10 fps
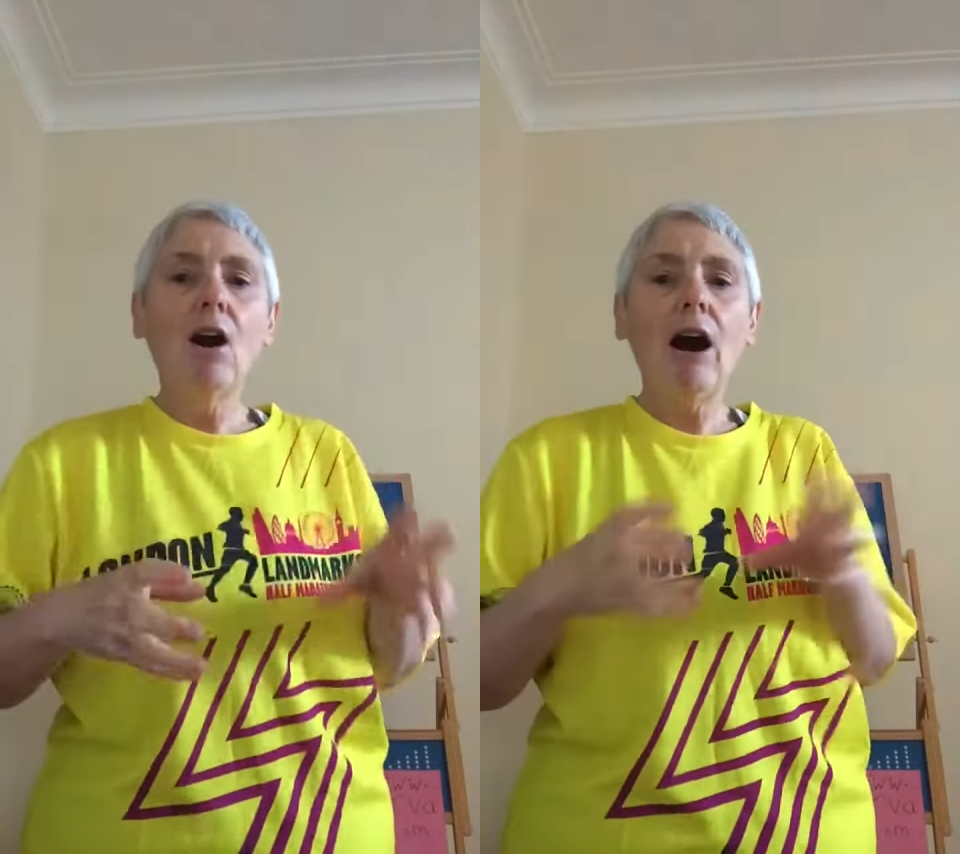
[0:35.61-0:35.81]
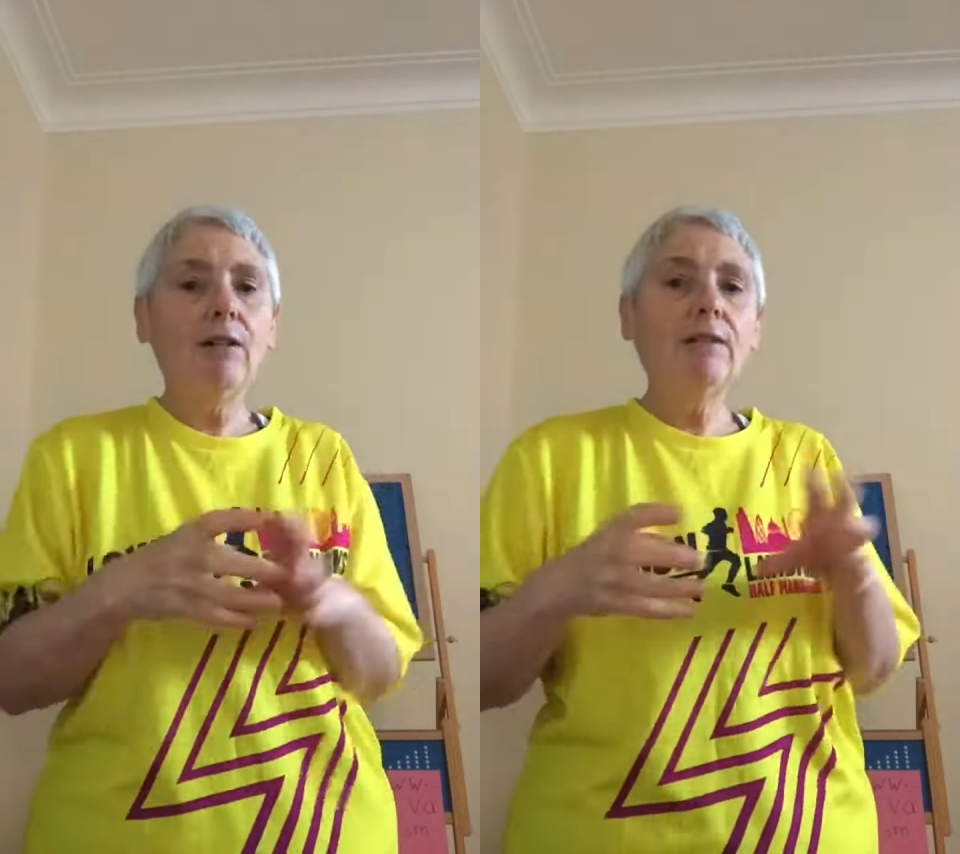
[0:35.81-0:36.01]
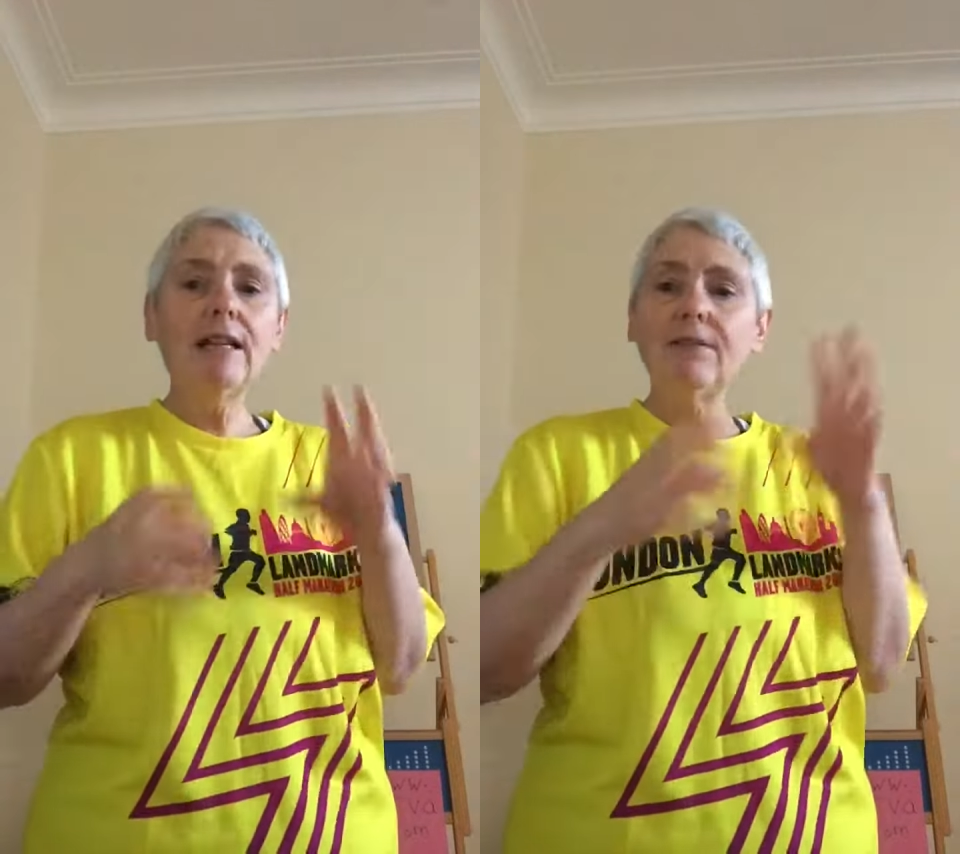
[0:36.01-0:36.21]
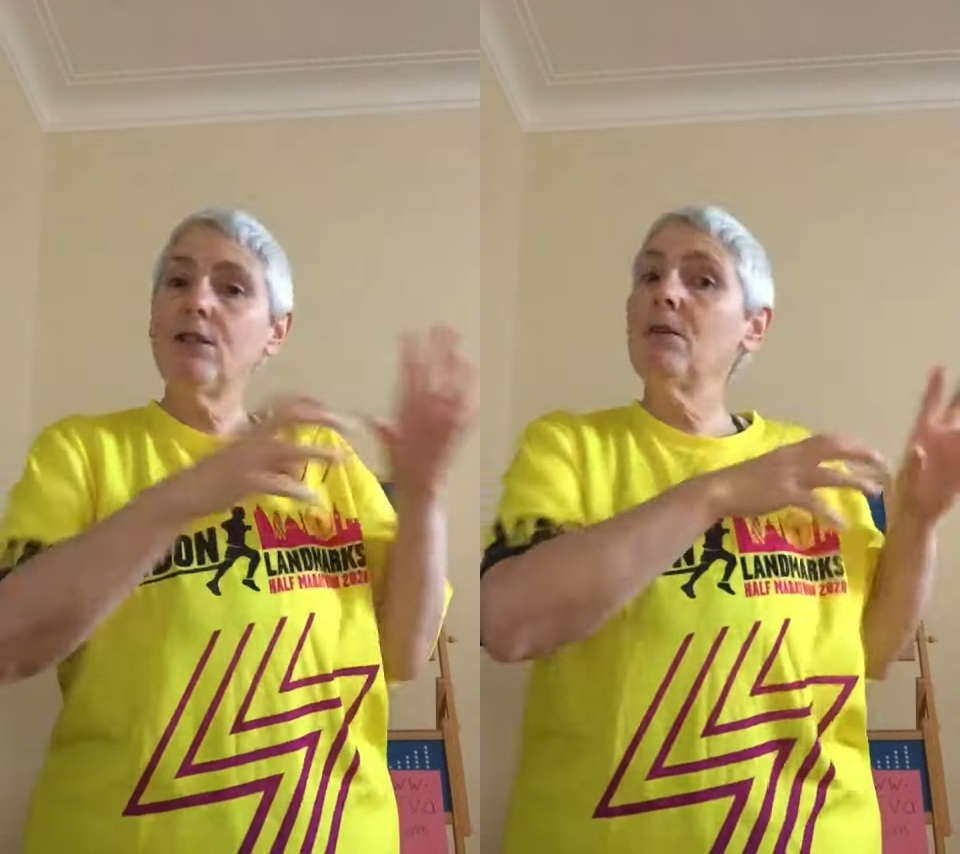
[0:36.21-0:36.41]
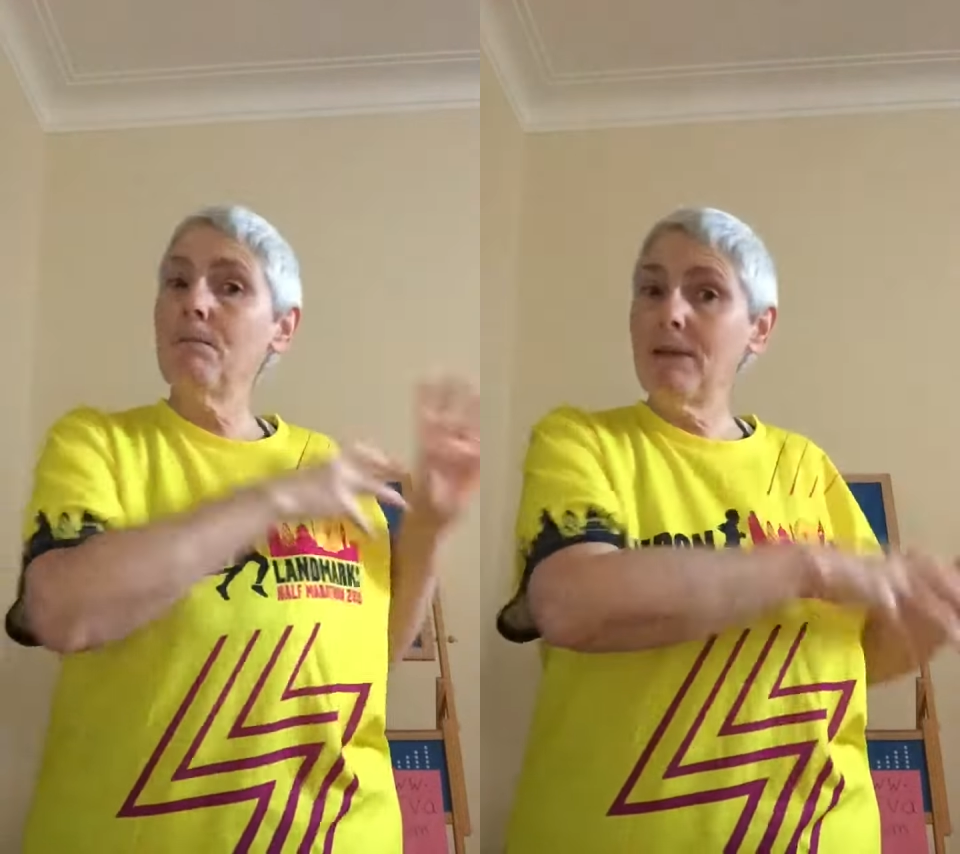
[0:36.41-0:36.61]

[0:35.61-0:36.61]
I'll leave you some